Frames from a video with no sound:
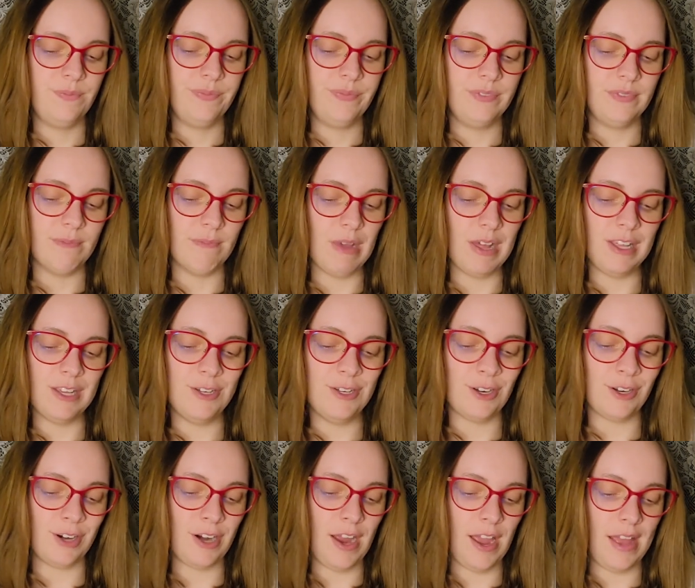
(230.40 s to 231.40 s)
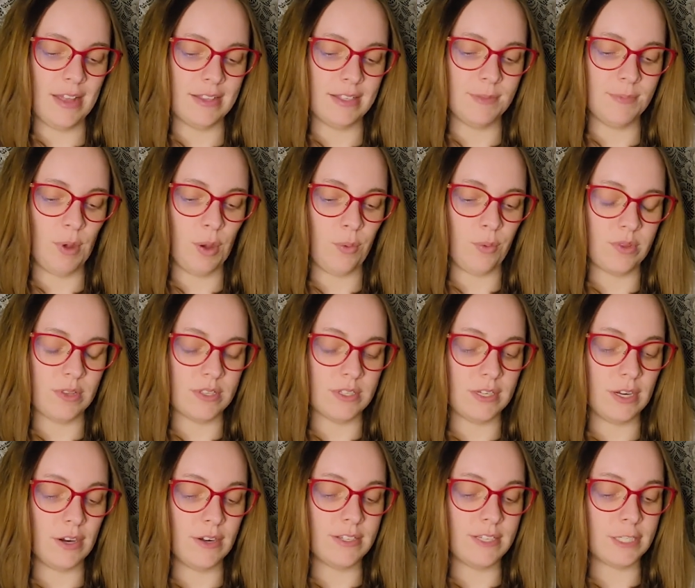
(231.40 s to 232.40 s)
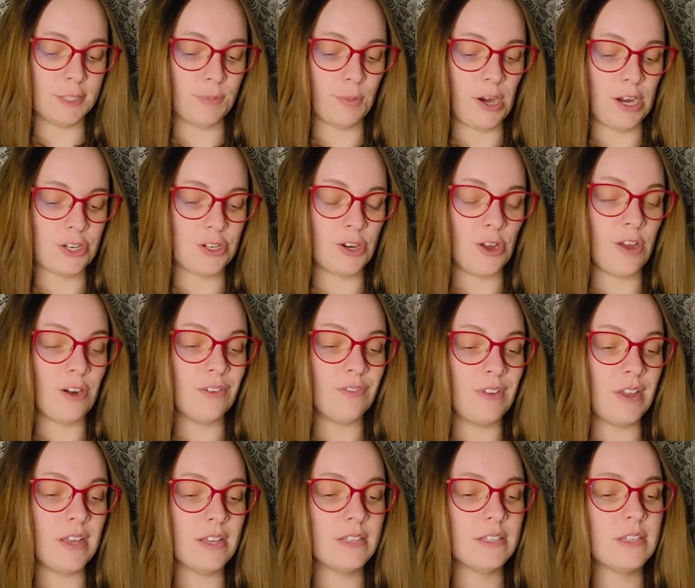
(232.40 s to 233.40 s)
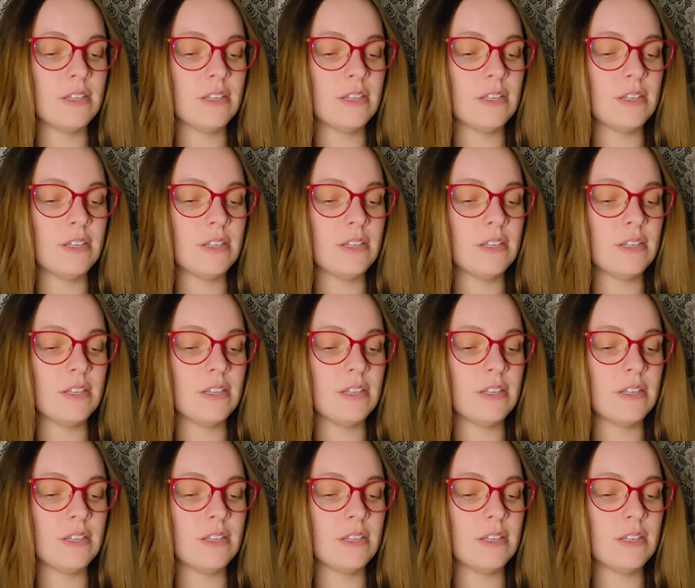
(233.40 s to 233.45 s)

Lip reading: Meli shook her head and spoke with a serious expression on her face.